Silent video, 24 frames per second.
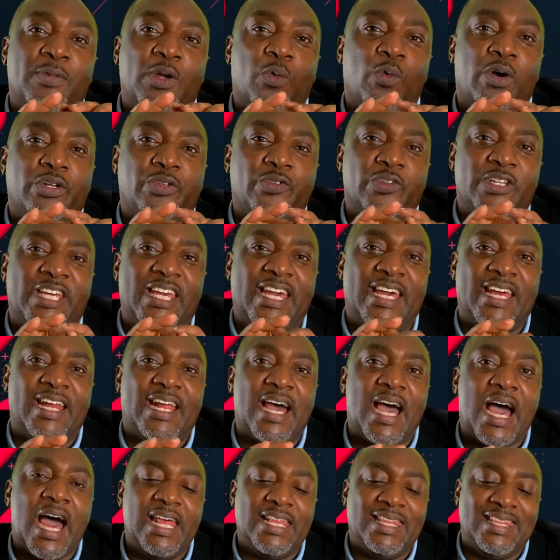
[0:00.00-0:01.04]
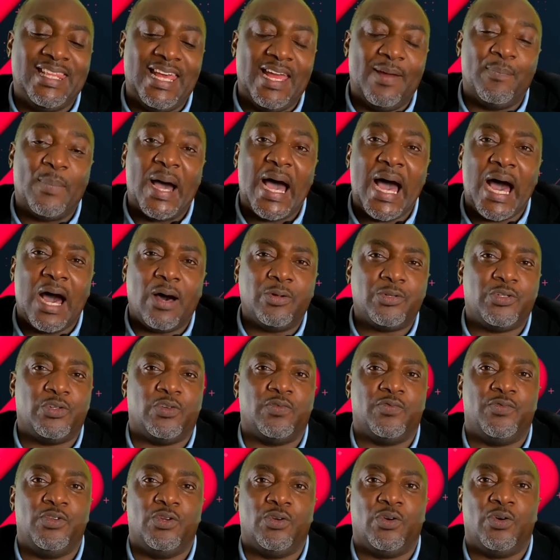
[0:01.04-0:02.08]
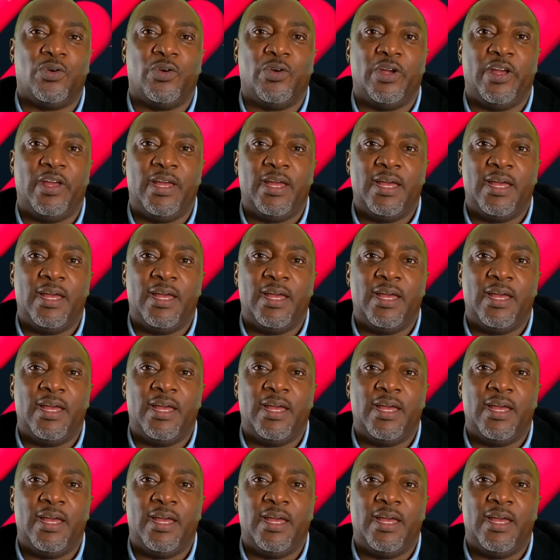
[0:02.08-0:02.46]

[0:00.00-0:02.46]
they want to get them out of your